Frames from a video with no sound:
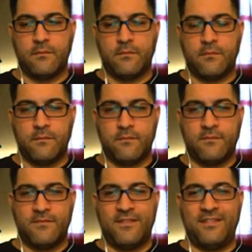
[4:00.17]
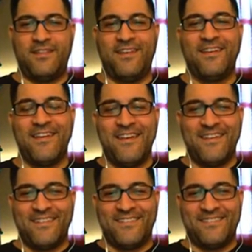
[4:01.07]

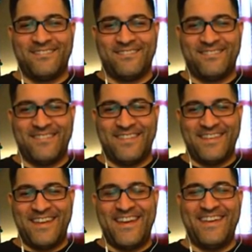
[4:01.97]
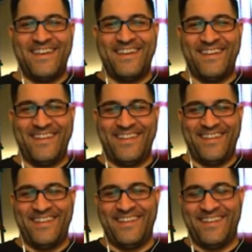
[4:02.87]

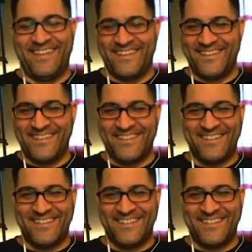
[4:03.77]
No words are spoken by the person on screen.